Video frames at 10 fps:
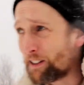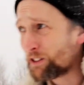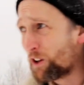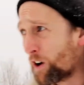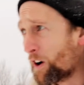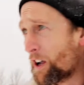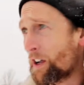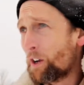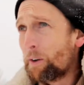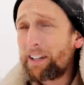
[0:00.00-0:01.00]
So
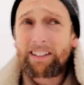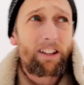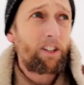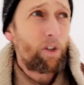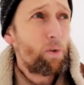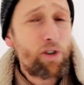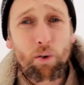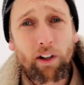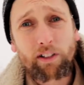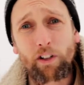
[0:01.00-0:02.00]
when I say the
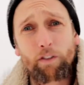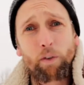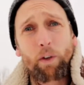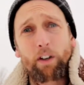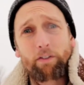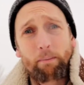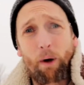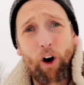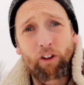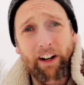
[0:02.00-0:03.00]
usual is another word for
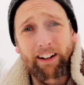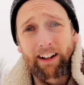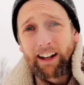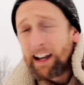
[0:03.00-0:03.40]
boring,